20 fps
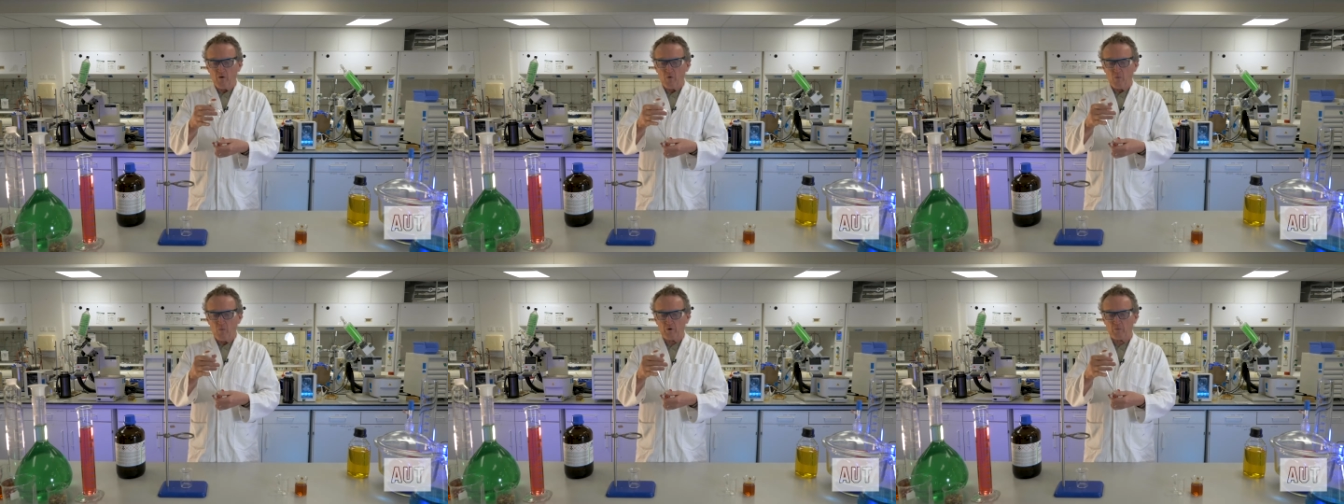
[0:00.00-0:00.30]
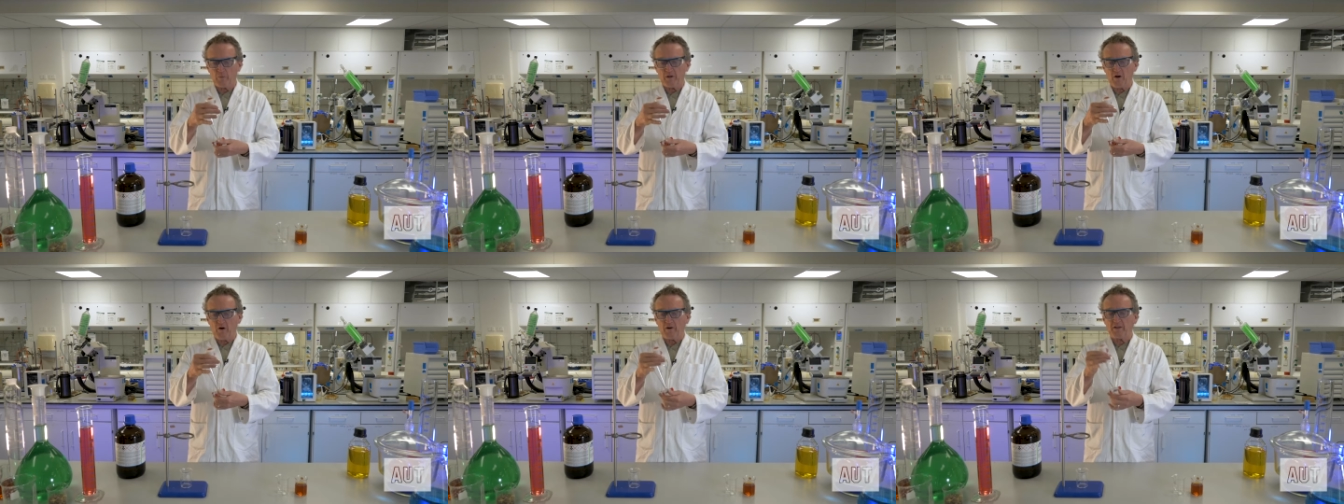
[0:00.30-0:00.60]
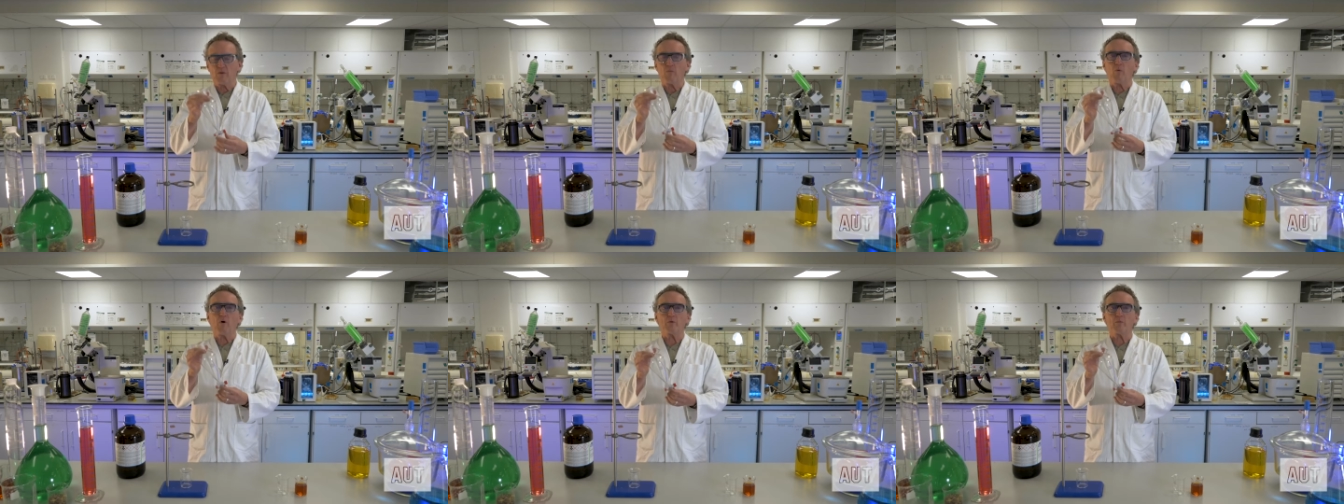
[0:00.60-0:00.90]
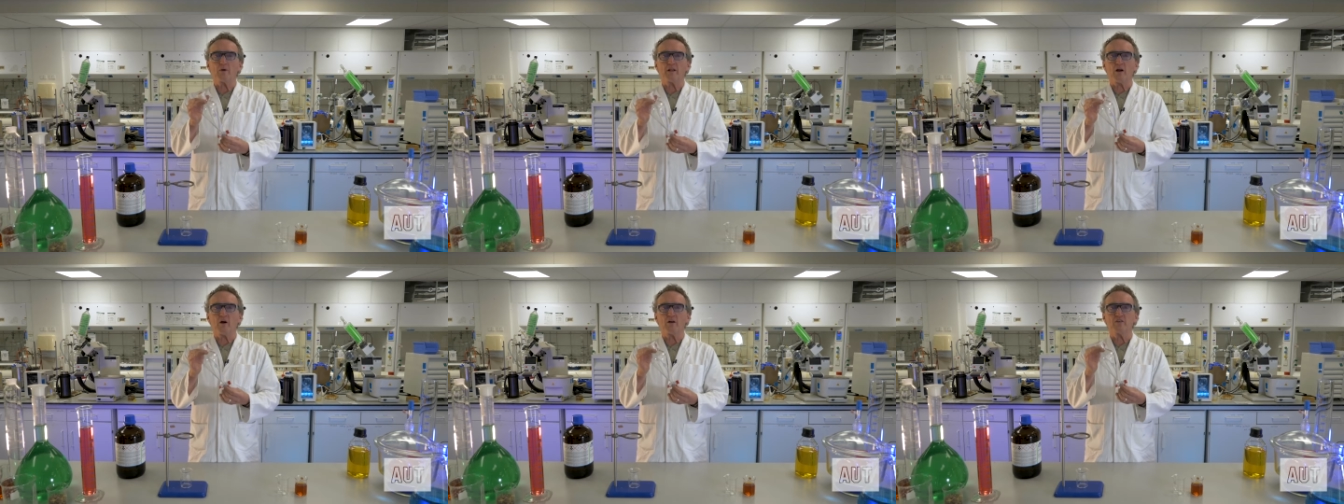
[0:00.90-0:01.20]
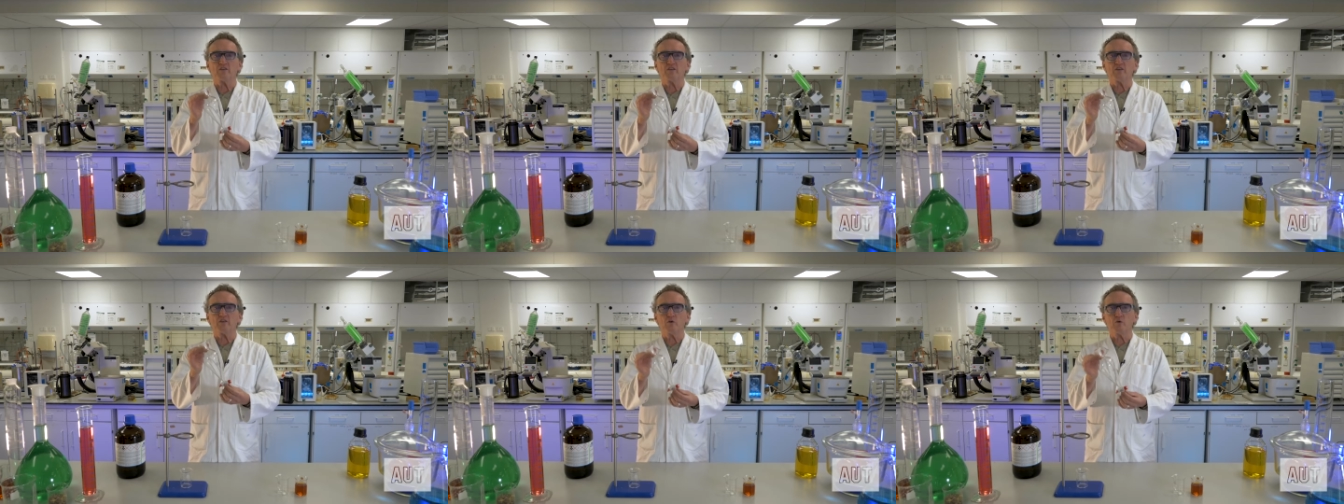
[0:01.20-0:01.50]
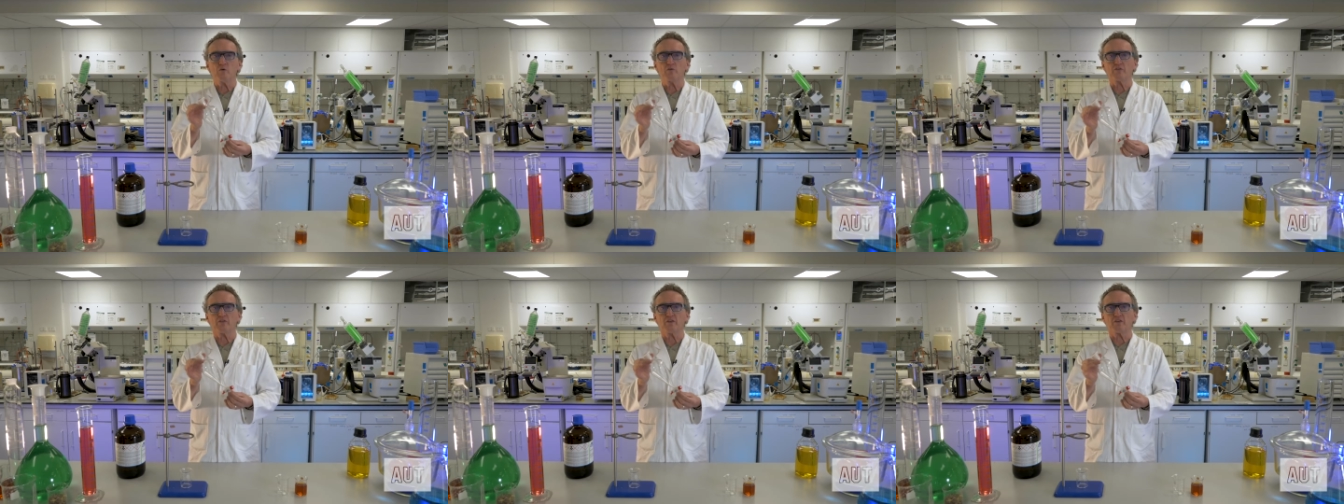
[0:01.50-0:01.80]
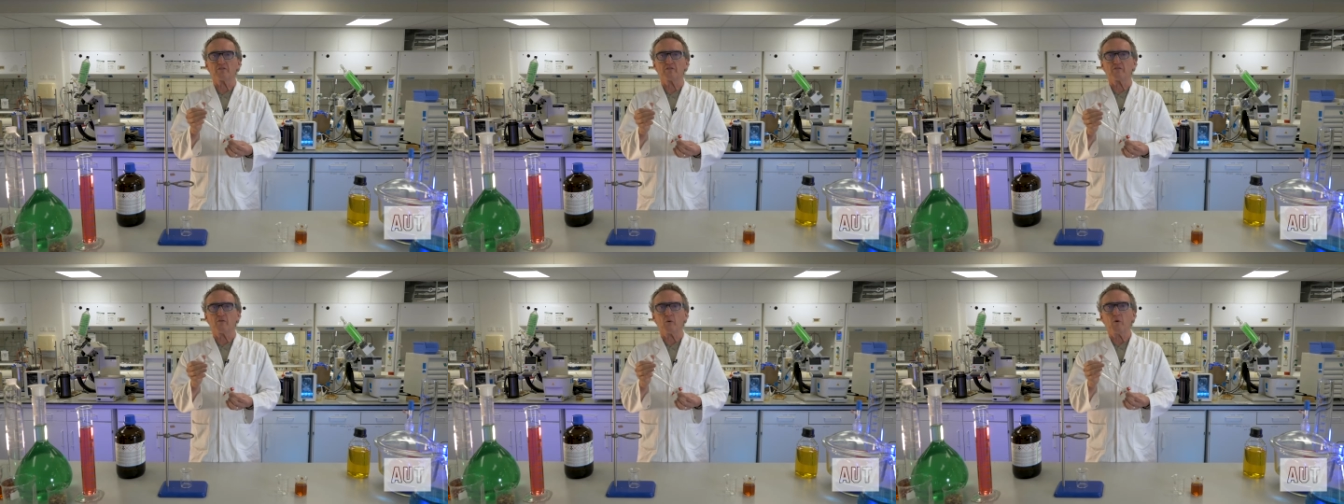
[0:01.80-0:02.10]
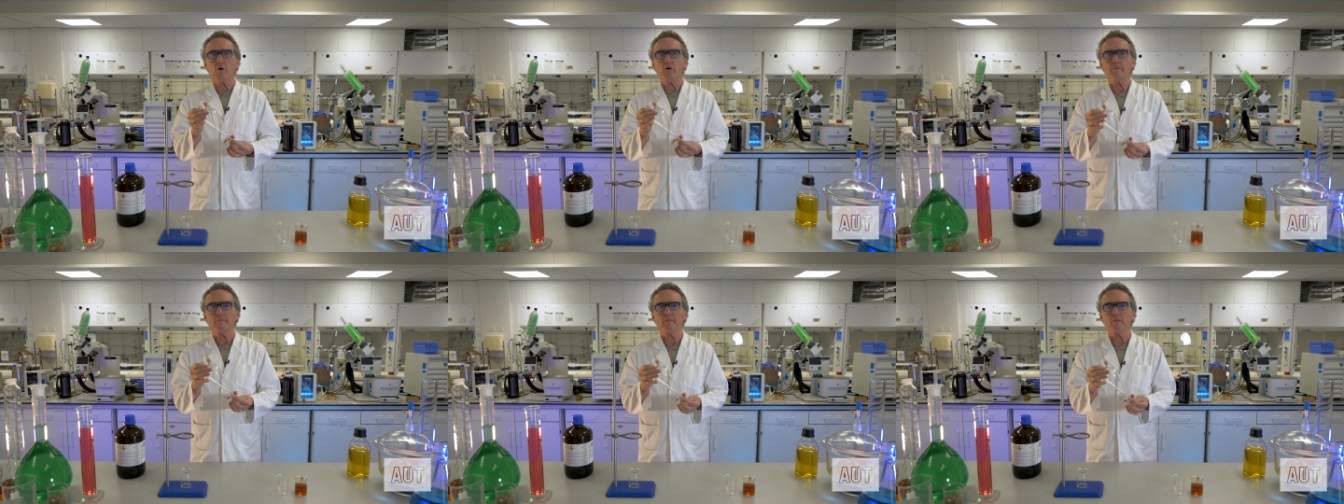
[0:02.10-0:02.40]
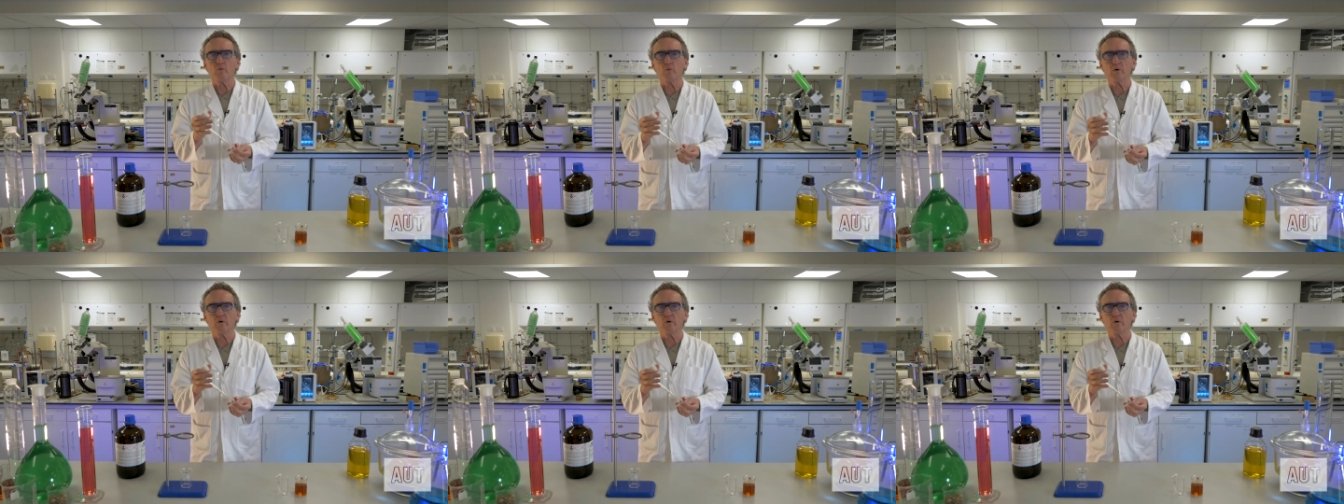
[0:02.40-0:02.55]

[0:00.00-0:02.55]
what do we got here? What are we going to use this for?